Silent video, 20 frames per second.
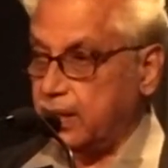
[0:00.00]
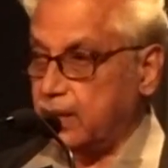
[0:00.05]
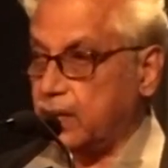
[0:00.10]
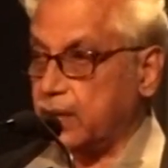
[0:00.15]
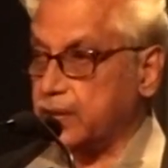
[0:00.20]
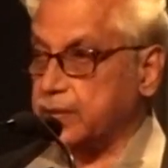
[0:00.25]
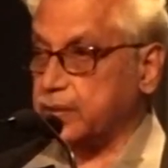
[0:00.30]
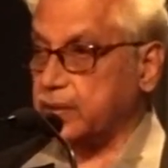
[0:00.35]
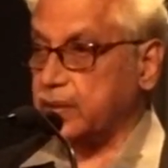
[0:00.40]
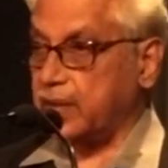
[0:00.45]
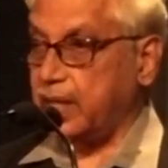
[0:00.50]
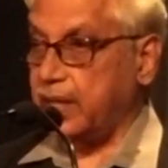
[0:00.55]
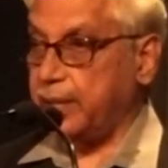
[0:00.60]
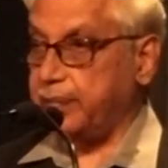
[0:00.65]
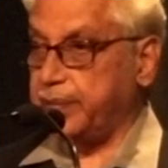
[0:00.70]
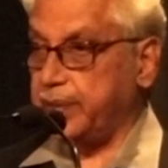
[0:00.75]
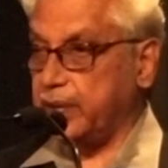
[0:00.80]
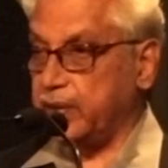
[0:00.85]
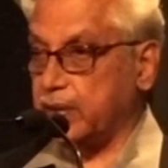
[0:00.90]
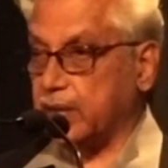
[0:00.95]
Also
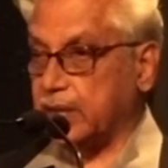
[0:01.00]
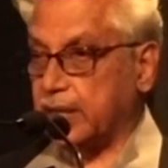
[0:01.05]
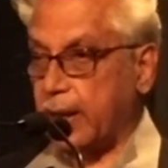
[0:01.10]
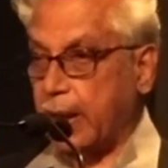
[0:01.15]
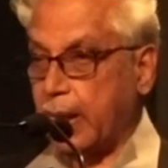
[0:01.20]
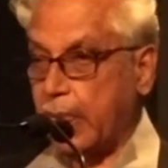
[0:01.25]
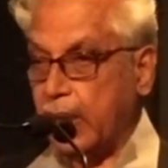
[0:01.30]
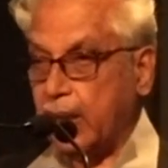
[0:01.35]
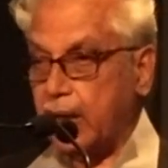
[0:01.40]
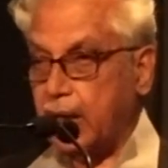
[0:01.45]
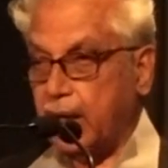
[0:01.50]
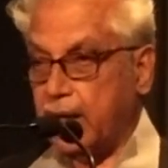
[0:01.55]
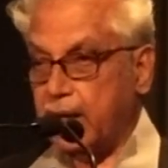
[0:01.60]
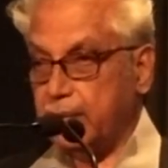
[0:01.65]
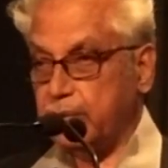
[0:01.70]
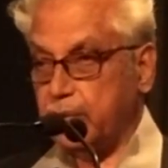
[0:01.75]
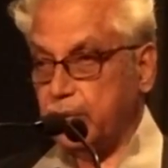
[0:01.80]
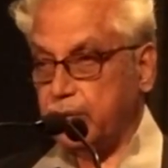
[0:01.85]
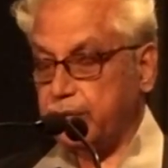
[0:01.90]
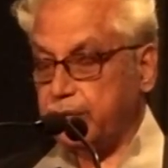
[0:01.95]
have your
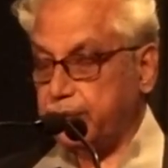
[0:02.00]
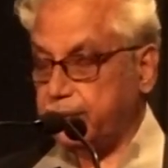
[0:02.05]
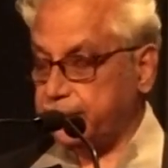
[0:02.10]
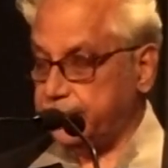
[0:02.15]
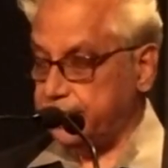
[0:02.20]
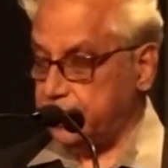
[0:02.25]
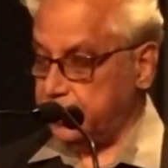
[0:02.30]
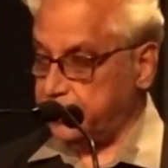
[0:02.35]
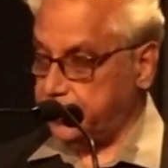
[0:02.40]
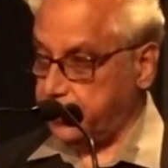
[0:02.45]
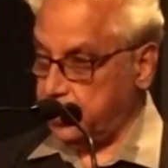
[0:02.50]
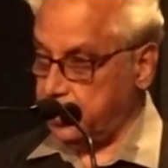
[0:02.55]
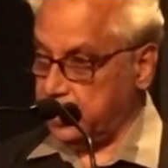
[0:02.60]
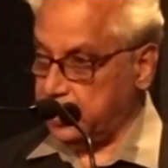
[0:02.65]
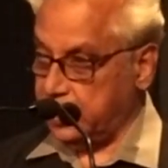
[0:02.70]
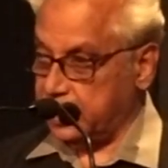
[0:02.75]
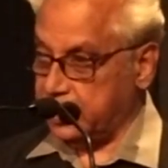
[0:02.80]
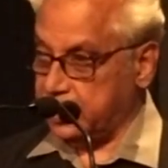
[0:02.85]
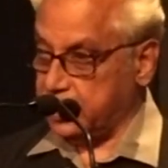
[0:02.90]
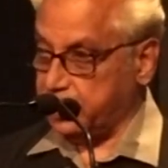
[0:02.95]
humble food
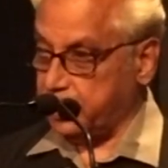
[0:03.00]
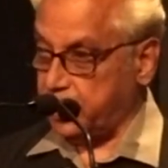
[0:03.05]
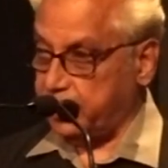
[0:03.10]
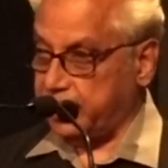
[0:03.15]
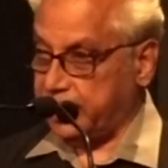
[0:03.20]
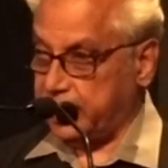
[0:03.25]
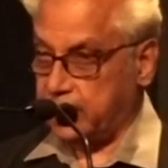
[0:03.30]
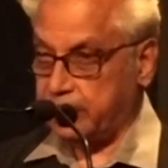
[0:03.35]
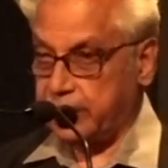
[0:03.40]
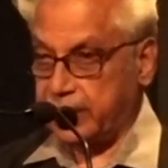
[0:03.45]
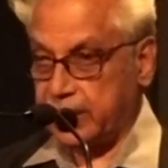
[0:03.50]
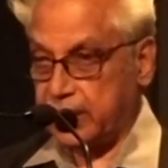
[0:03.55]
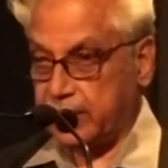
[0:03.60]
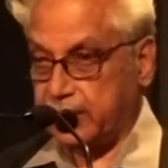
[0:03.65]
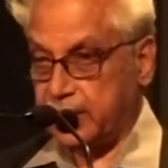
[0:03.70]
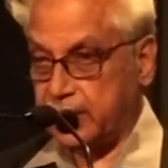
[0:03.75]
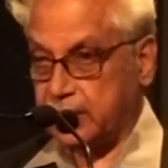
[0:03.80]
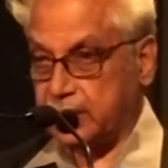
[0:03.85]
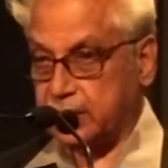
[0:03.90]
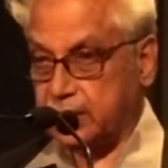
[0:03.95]
that is provided by
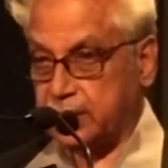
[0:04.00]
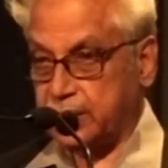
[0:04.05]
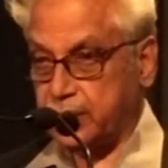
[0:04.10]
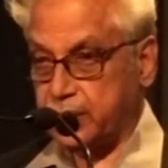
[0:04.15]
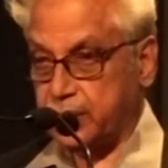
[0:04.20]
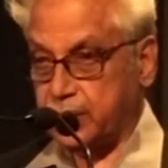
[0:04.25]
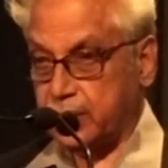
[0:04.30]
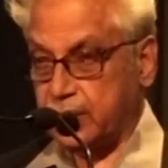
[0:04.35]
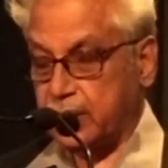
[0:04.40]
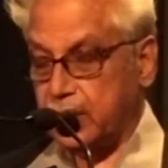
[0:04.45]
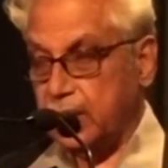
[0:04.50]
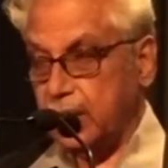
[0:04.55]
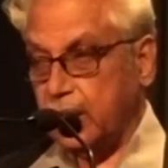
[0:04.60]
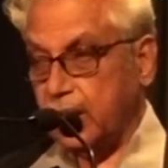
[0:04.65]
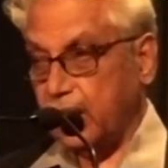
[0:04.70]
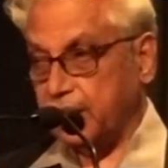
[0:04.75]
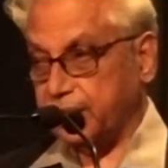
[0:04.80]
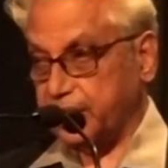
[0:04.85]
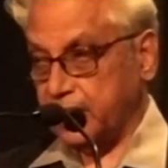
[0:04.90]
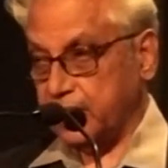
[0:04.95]
our institution
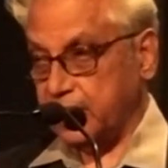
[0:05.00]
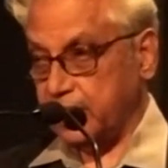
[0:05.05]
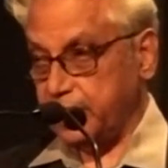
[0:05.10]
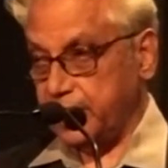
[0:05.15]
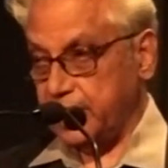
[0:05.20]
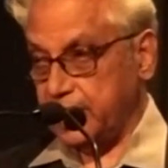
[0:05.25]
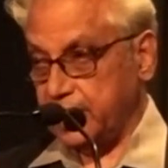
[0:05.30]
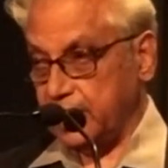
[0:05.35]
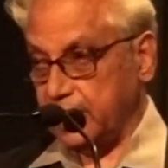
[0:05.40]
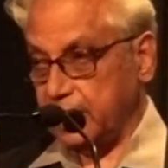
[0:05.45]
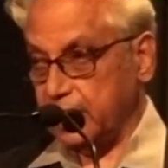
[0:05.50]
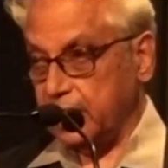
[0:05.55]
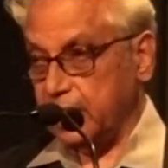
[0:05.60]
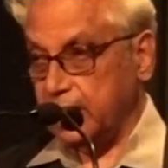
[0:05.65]
after the meeting.